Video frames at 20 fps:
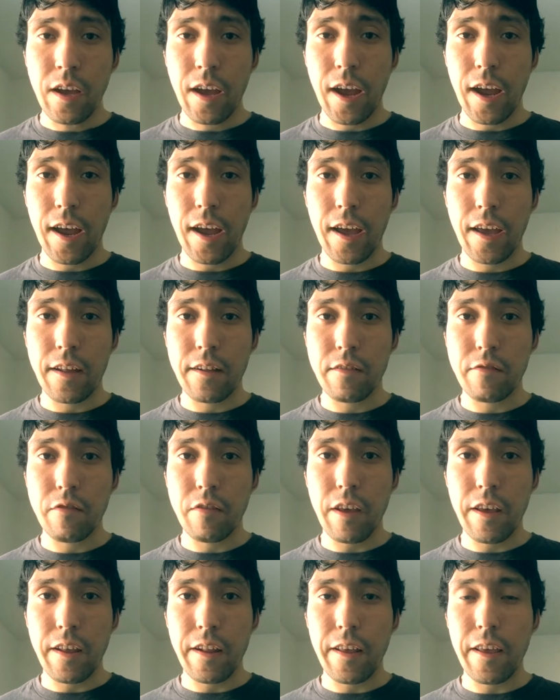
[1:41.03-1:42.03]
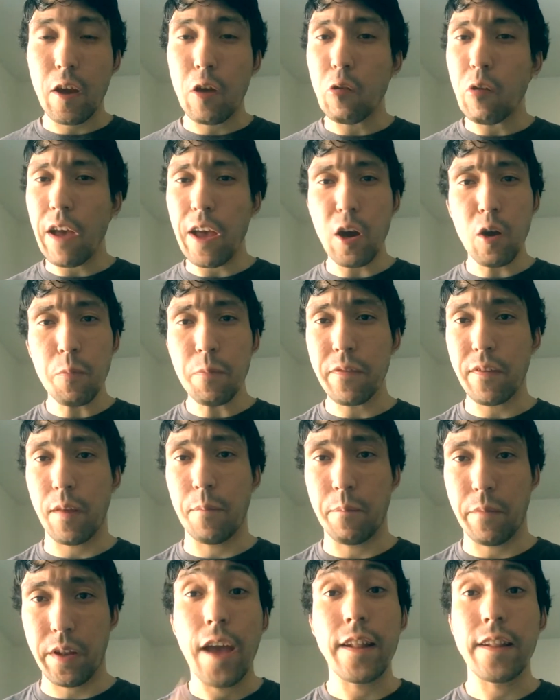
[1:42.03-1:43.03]
and it'll help
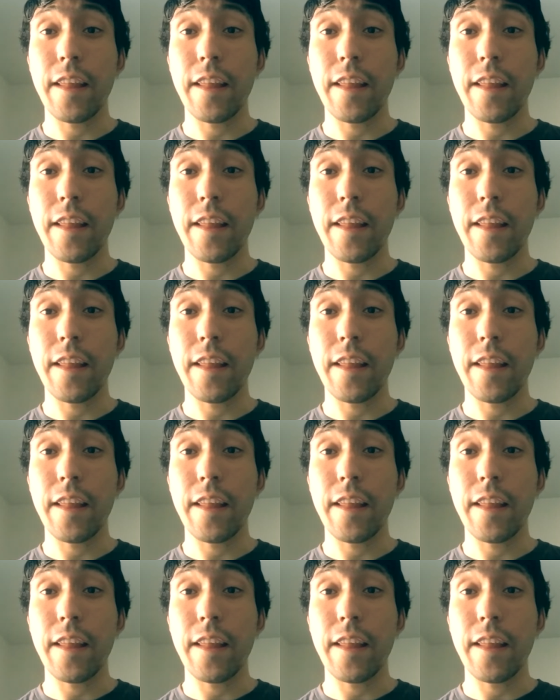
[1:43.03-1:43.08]
somebody.